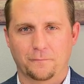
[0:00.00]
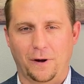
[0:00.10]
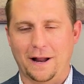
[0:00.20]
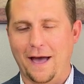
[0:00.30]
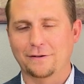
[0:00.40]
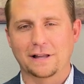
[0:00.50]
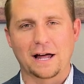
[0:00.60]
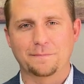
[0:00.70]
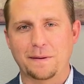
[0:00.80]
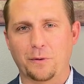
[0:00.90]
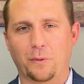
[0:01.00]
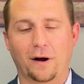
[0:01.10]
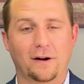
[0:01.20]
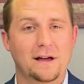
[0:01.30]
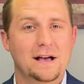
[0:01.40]
Right? I have a lot of people
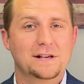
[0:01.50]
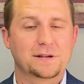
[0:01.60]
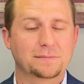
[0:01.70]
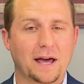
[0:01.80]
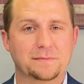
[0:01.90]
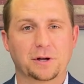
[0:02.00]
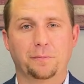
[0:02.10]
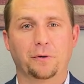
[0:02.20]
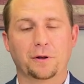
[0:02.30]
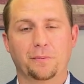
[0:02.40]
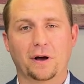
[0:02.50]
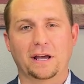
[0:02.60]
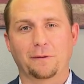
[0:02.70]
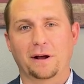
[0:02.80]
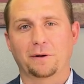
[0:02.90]
where sometimes they'll pull the plug
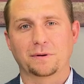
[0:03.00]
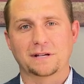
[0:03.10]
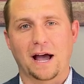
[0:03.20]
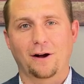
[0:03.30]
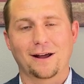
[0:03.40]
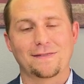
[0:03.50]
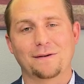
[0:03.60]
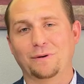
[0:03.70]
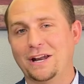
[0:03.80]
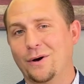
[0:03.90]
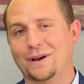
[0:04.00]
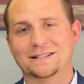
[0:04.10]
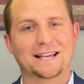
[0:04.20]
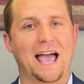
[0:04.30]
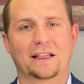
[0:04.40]
and get ready to retire and that we know
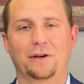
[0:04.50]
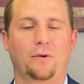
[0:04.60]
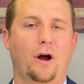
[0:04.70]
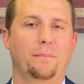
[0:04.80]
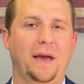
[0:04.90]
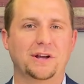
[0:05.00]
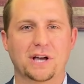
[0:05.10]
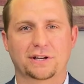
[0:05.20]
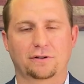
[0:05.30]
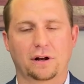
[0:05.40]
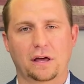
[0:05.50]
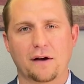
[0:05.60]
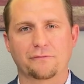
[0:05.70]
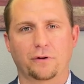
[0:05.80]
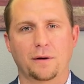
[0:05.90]
exactly where our paychecks are going to
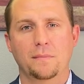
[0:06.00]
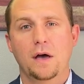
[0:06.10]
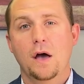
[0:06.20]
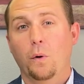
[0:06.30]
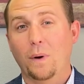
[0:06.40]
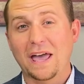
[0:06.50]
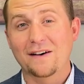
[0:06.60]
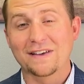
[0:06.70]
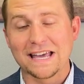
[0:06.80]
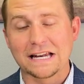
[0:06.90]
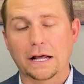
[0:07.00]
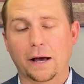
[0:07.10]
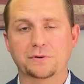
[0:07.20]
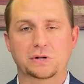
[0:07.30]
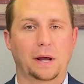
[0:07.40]
come from. We have
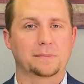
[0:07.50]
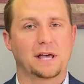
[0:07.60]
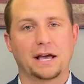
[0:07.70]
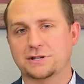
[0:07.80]
income streams like